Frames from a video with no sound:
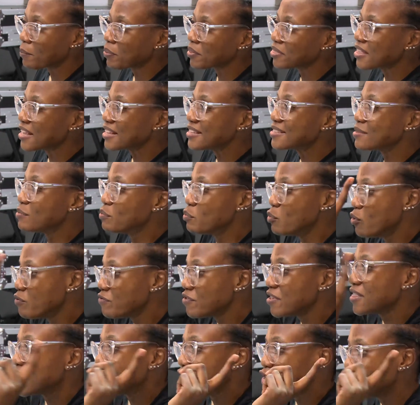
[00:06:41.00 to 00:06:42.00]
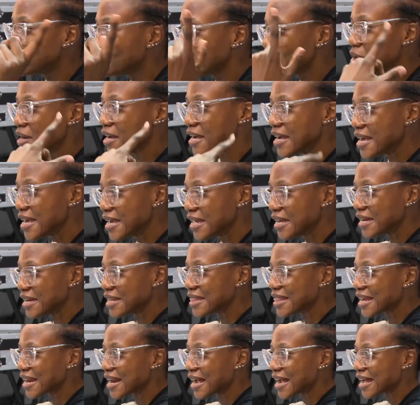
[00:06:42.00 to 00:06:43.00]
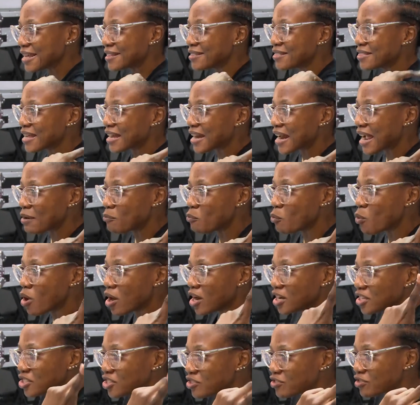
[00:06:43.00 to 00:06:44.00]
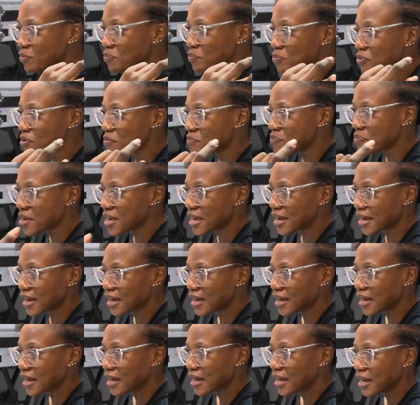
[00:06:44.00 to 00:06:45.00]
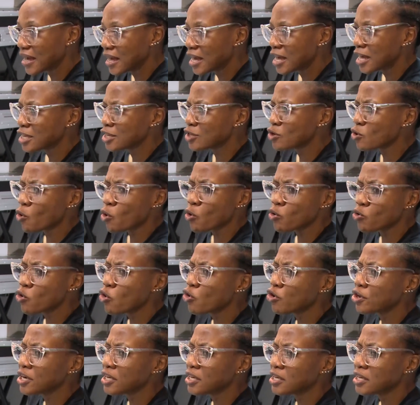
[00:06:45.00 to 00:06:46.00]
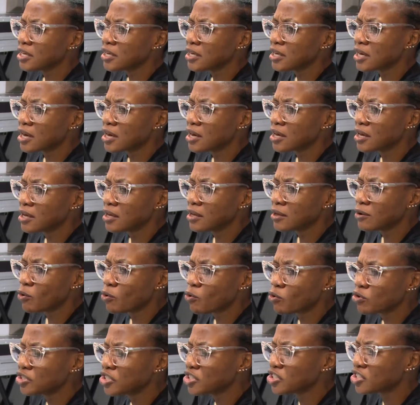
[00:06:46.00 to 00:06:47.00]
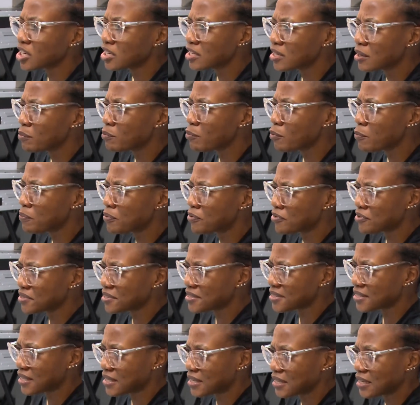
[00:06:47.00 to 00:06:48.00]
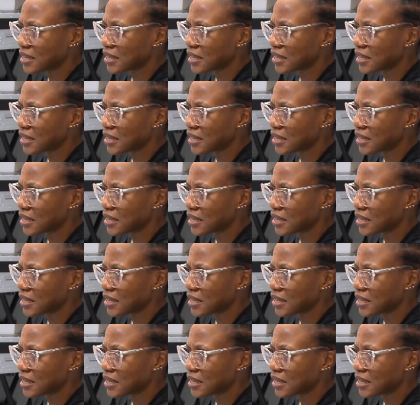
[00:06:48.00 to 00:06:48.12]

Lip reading: But there's a movie that you were in that I watched the premiere. Yongori Chishanda mu prison.